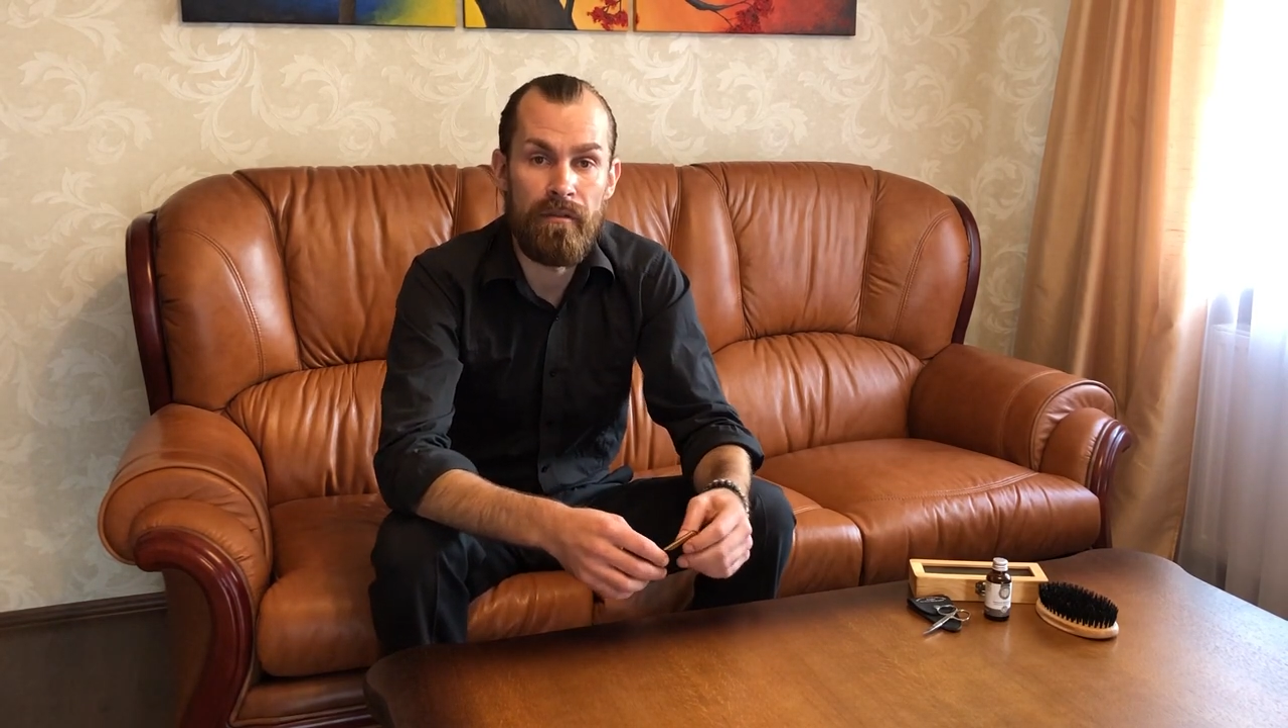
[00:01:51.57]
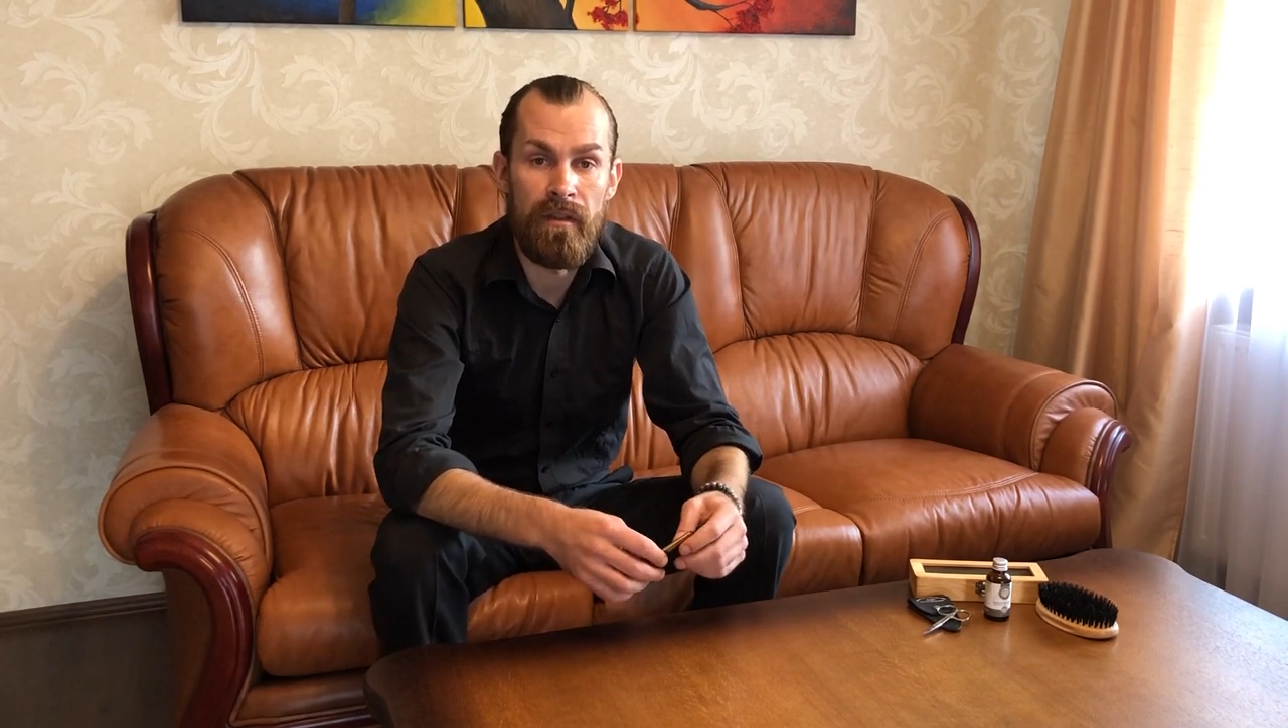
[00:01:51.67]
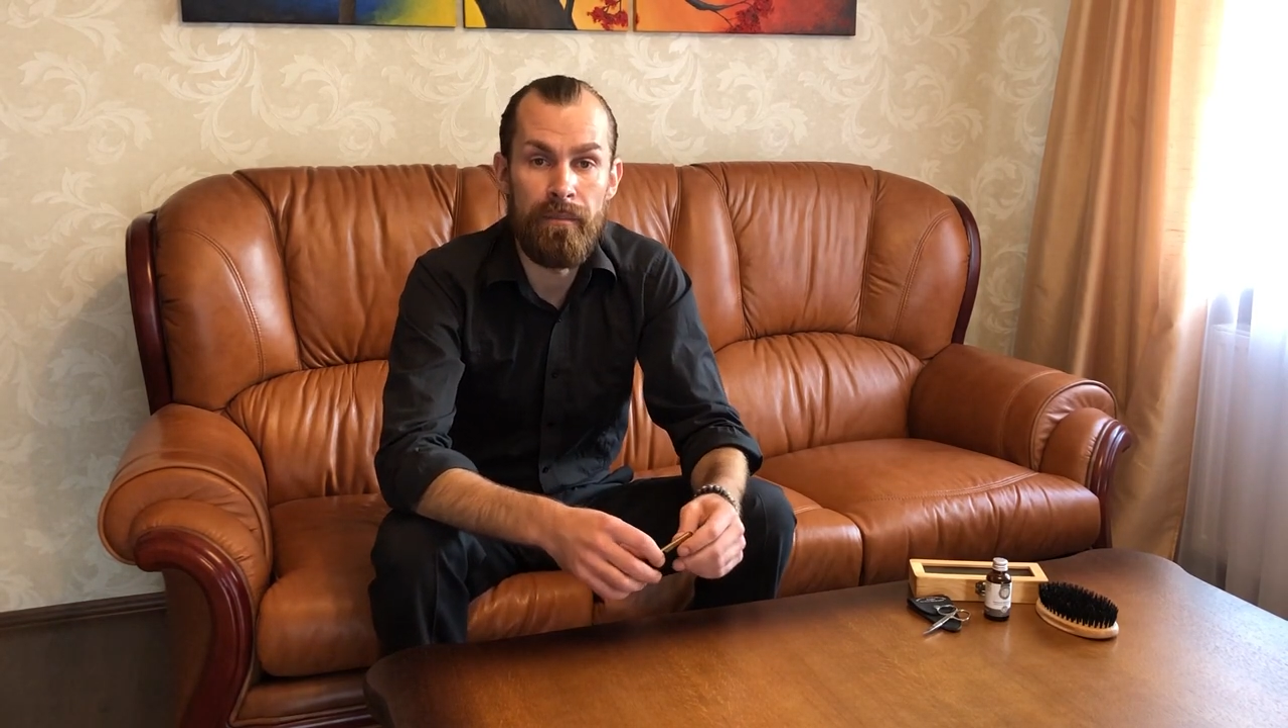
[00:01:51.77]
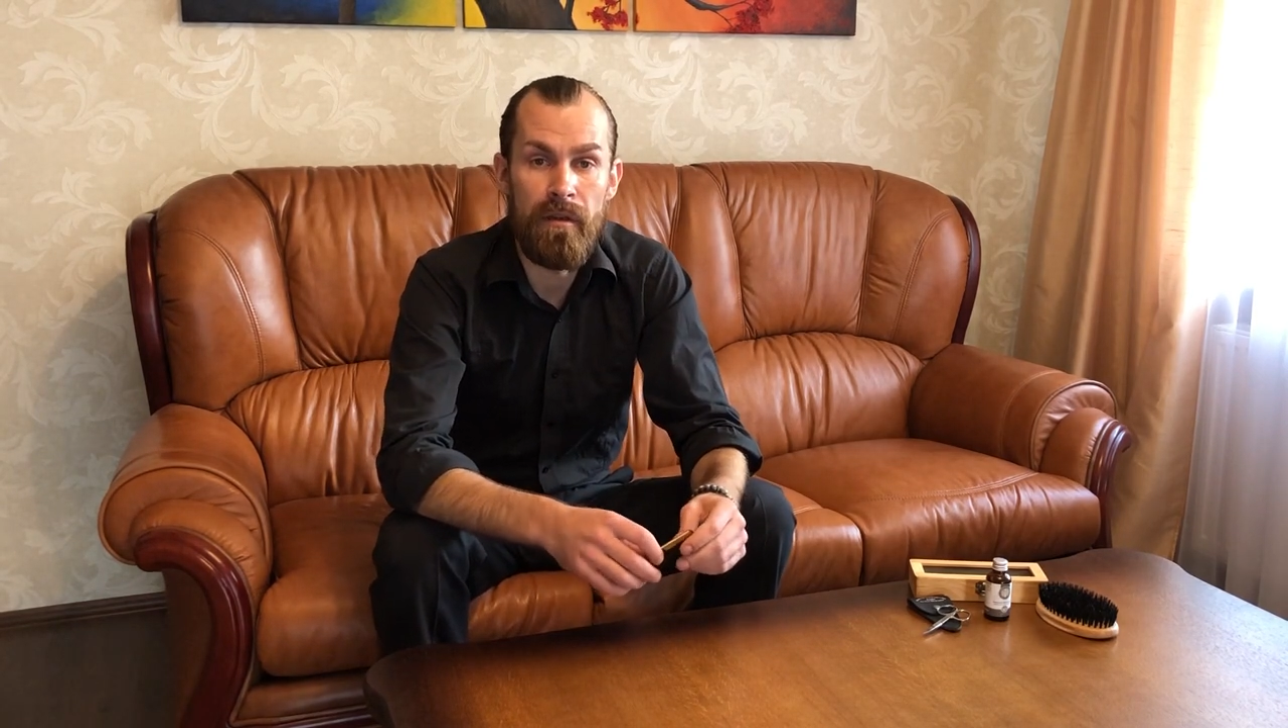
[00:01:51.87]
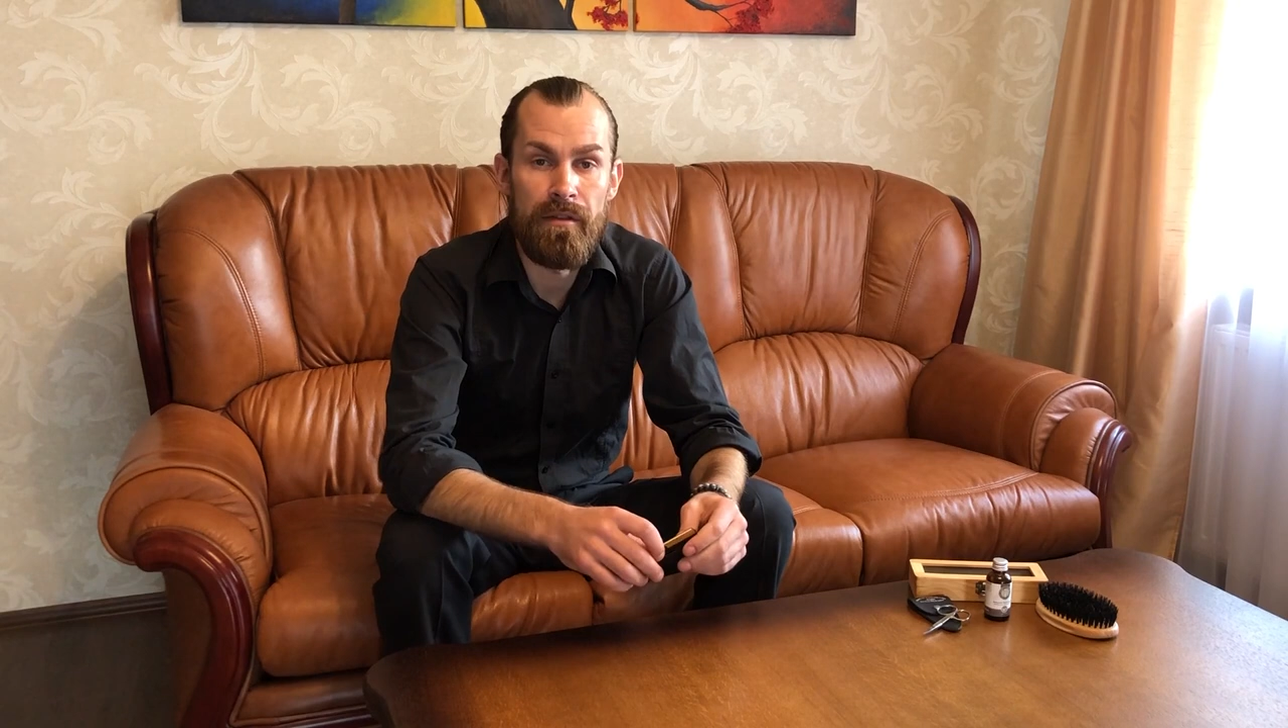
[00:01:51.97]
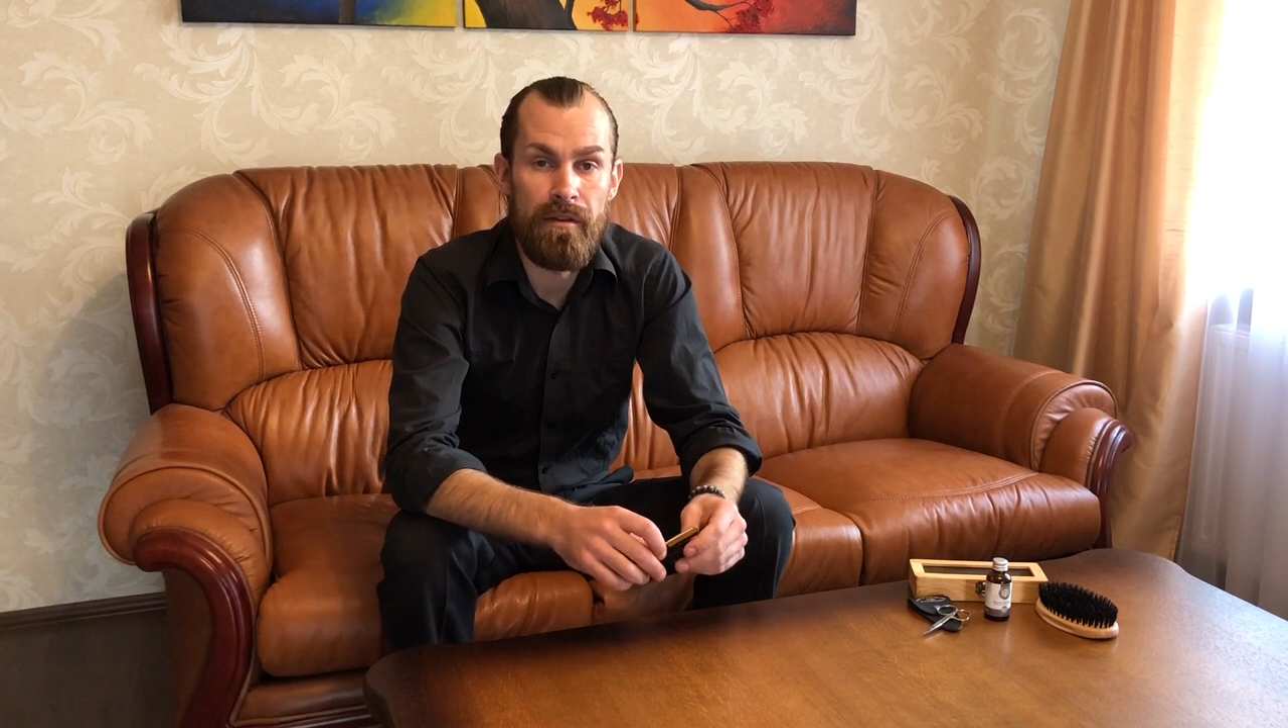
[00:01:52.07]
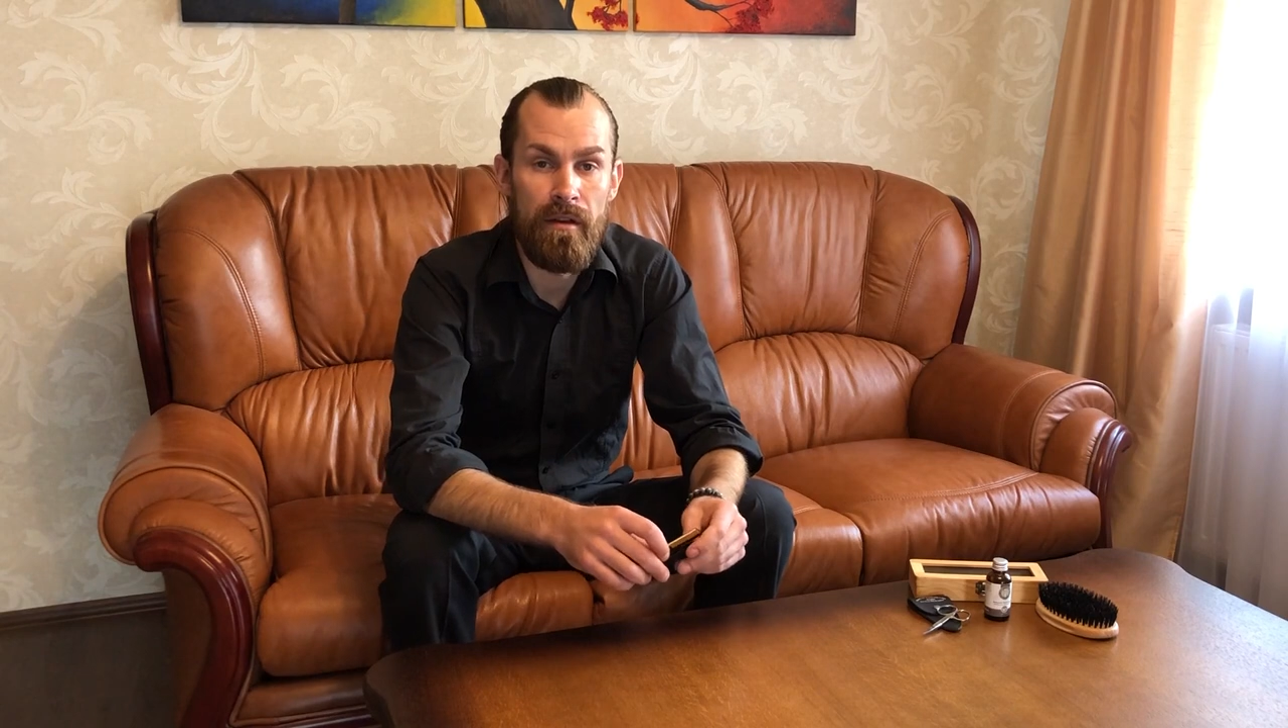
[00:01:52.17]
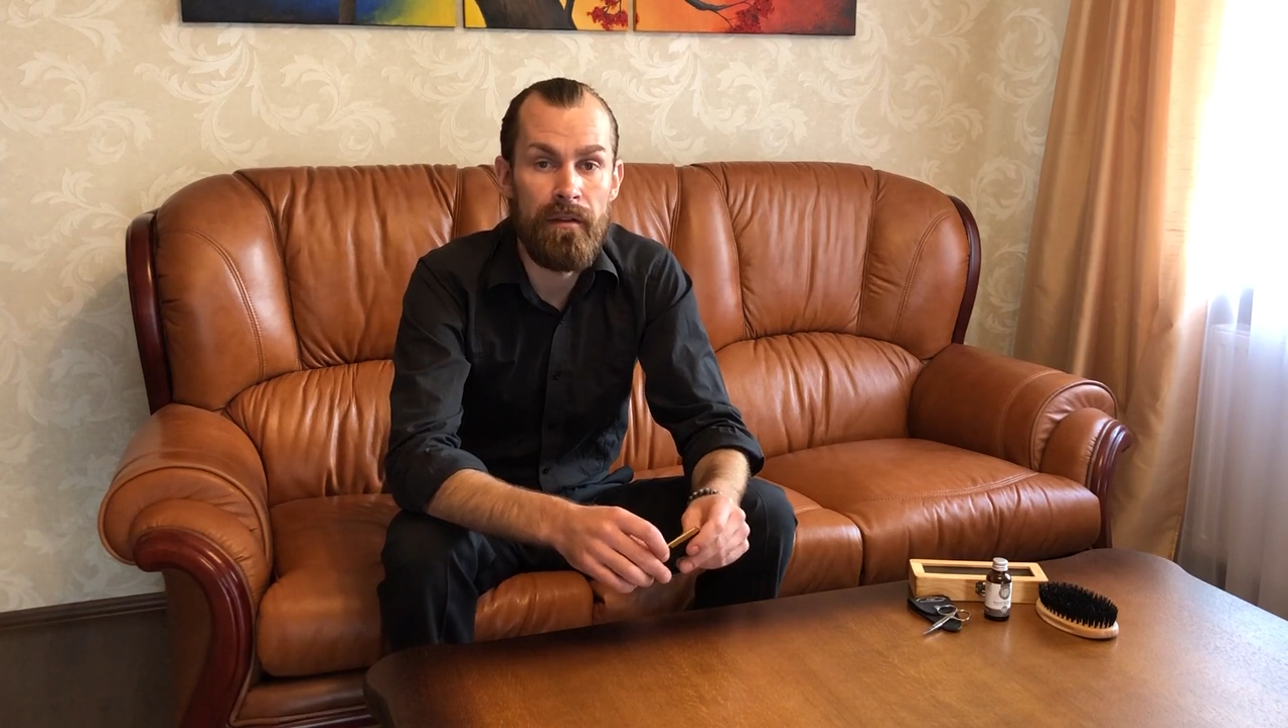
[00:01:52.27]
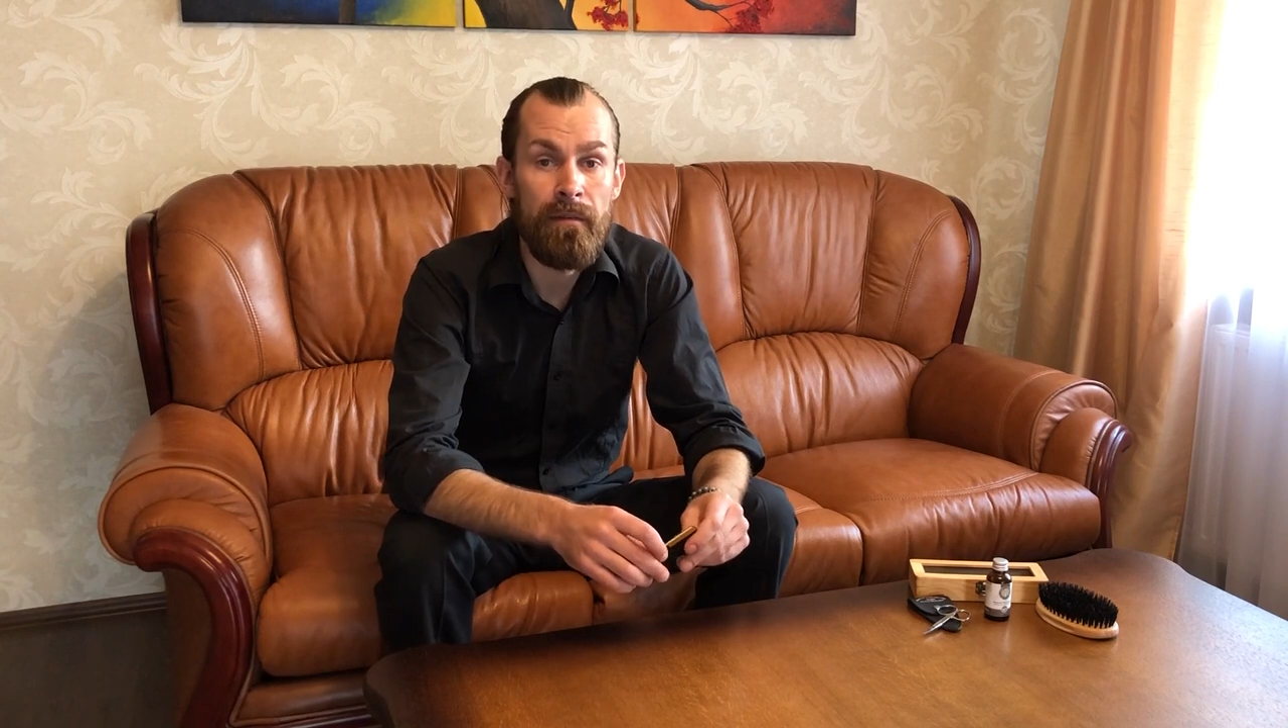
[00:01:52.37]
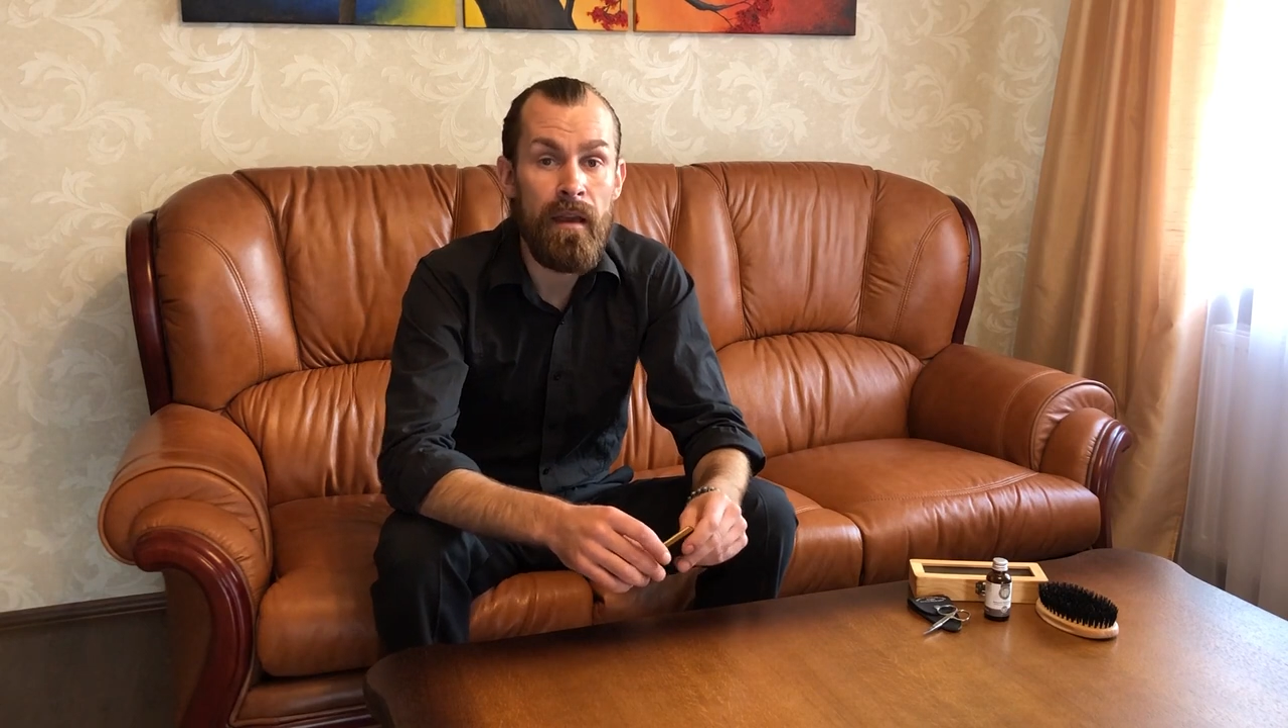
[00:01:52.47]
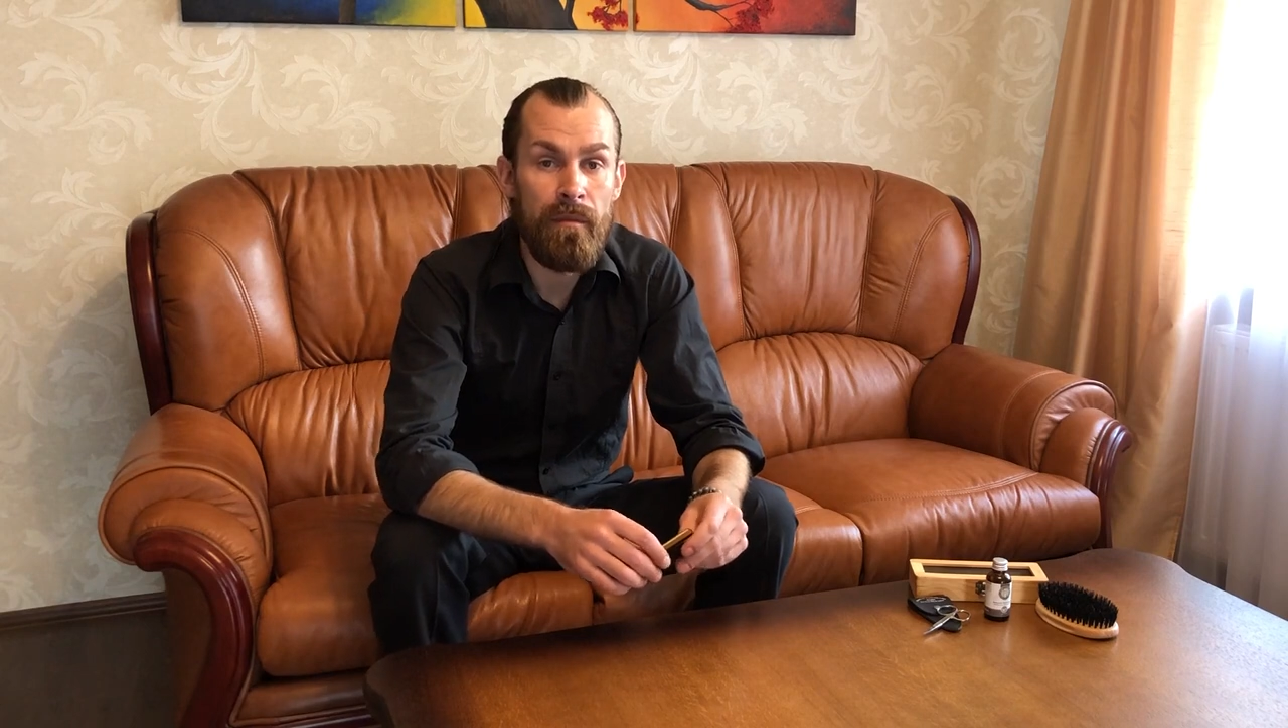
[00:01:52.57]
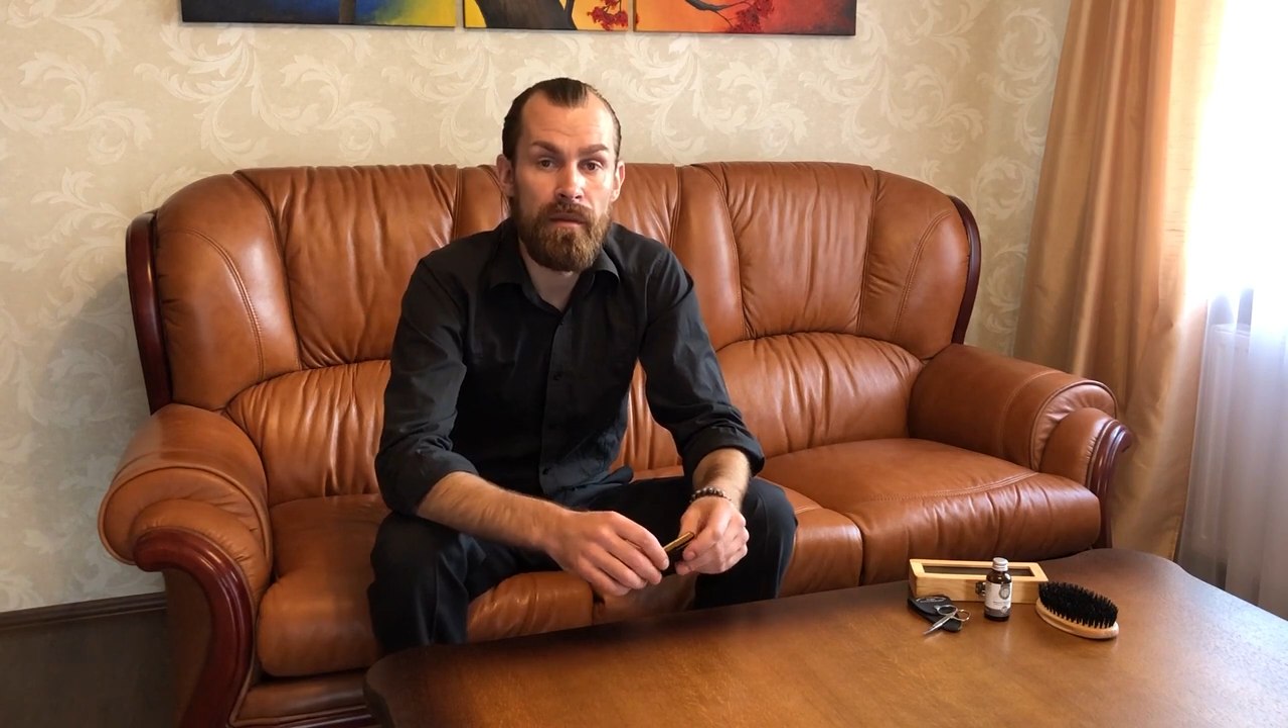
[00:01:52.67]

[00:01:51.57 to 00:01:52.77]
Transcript: clippers on,